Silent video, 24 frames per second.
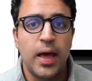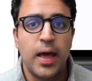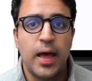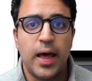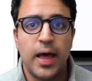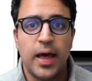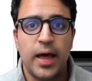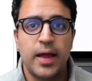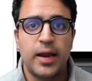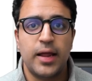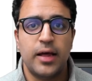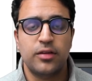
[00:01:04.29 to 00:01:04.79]

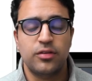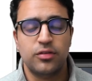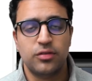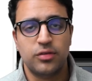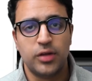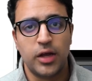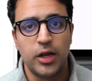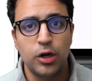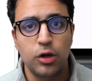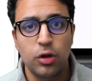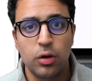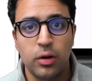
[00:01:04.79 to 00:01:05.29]
And as a
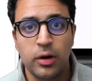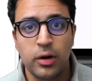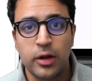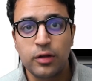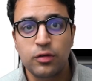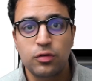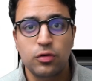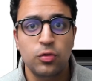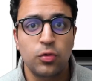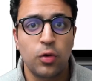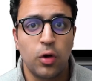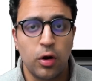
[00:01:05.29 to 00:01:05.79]
side note, links
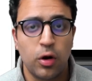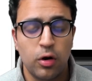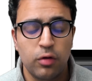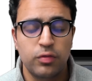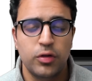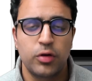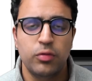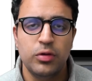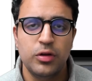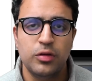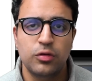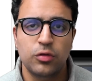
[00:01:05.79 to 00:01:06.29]
to all of
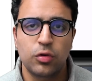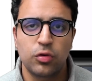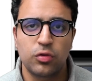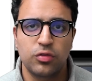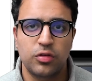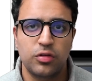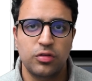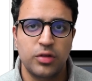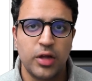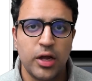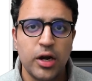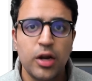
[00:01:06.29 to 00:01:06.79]
the
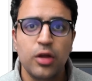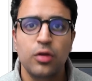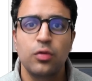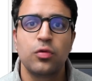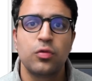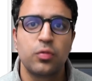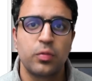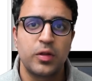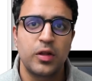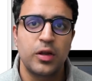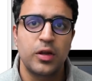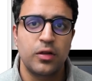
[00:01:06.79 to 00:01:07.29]
resources that I use
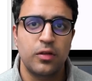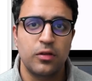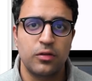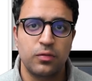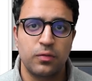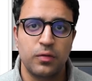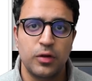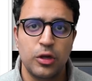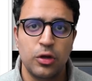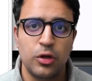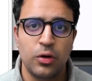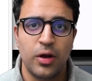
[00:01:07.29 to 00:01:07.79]
within this
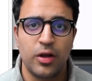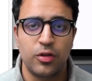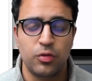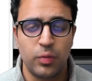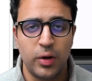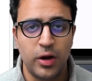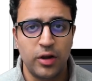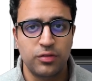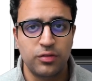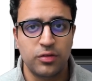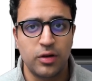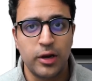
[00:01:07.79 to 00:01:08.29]
video, as
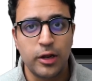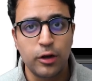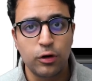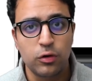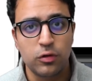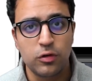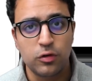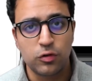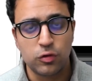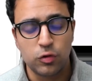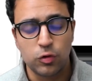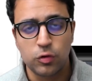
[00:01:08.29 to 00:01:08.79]
well as a link to
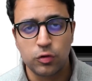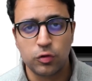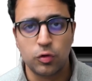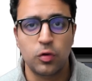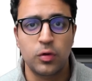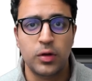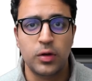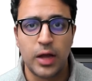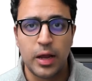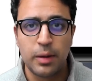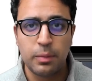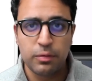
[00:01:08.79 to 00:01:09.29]
the source
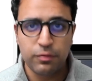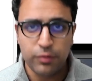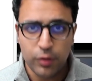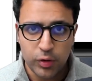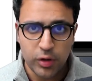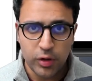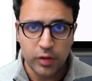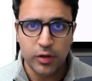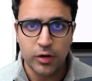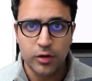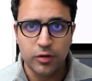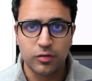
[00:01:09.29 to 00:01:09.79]
code, can be found
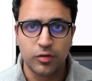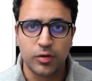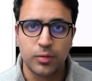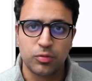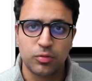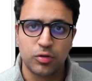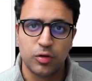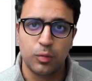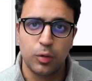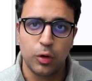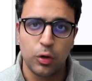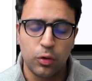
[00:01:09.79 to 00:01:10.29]
in the
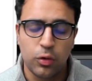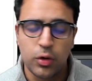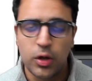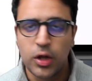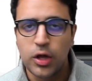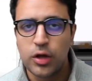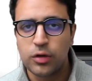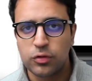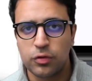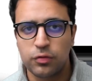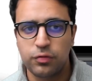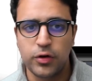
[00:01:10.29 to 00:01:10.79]
description below.
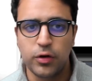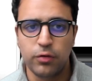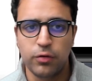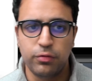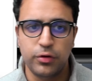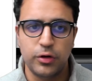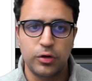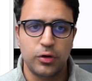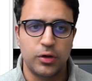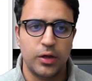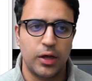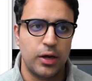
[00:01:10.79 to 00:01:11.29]
So feel
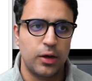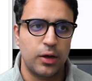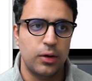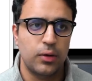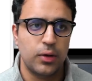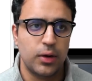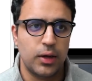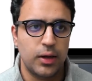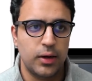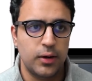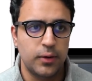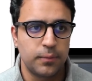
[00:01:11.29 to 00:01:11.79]
free to take a
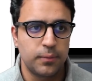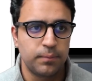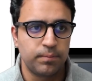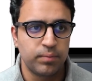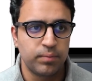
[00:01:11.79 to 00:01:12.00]
look at it.